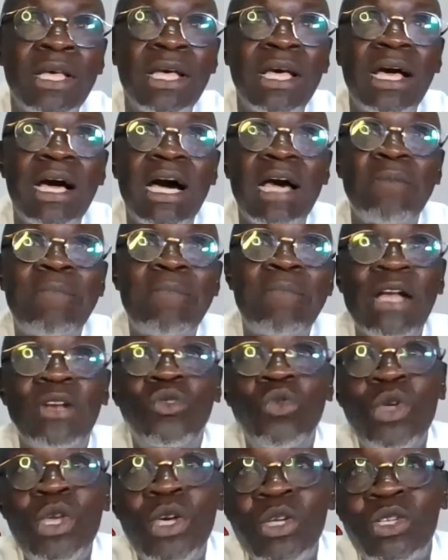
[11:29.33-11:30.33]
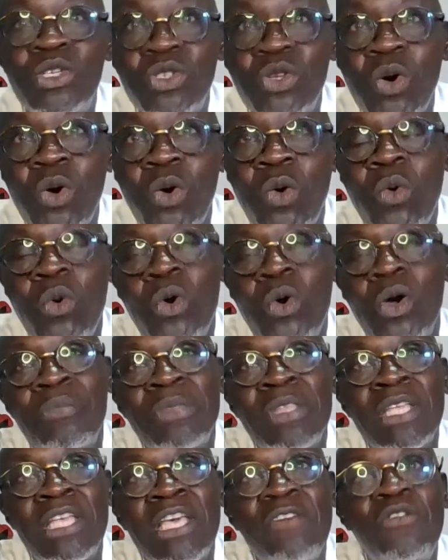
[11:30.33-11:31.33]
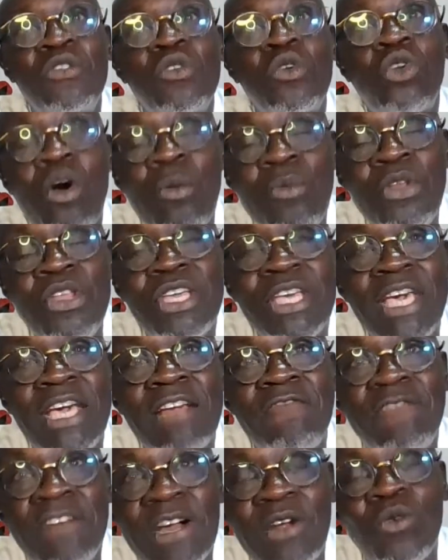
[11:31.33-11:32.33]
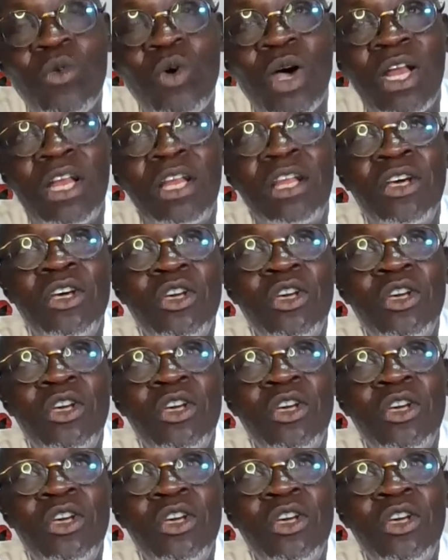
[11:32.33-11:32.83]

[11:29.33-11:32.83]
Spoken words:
And doing so, if you communicate very well,